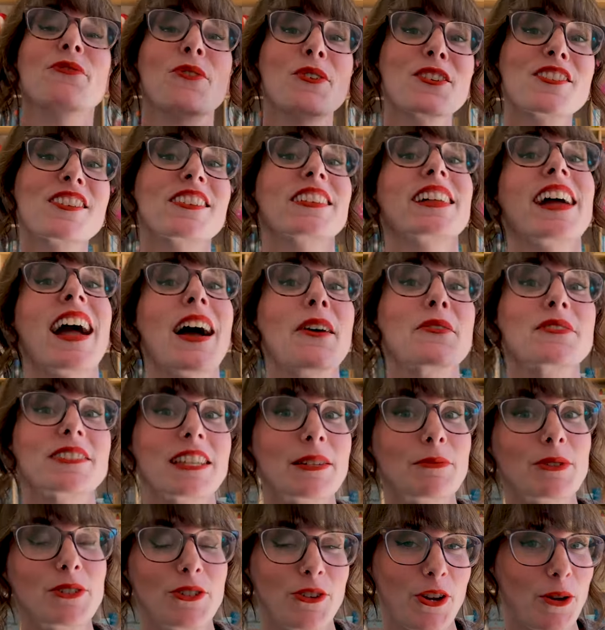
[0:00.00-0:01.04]
fortunately, I was
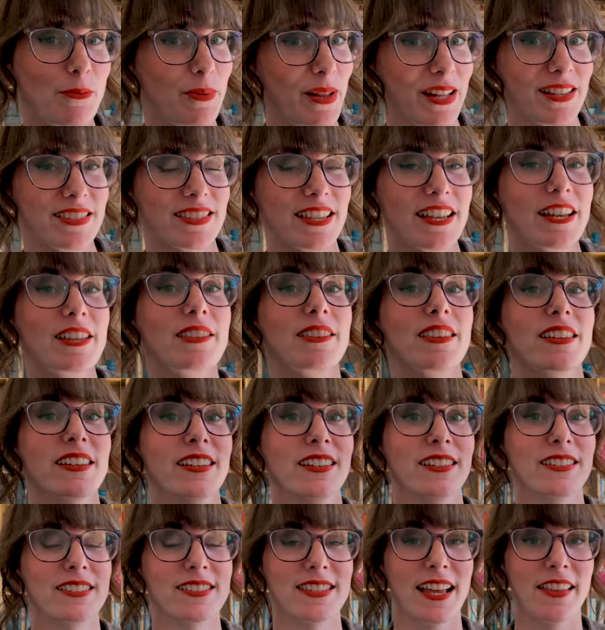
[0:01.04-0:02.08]
able to replace it.
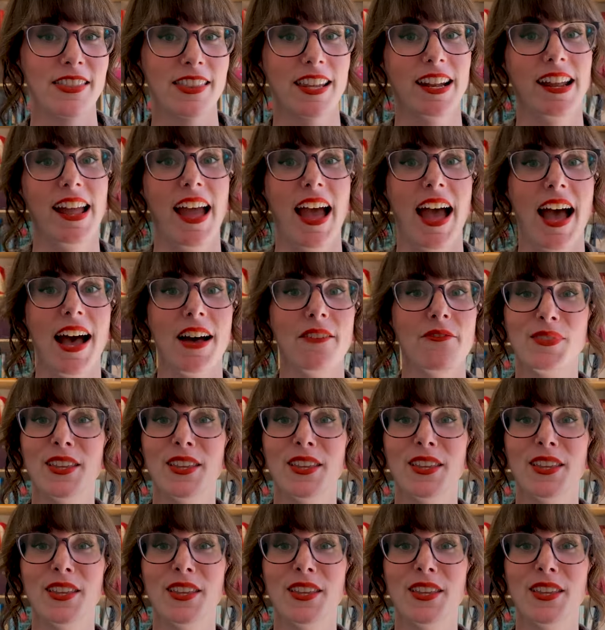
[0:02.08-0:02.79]
The set that I have,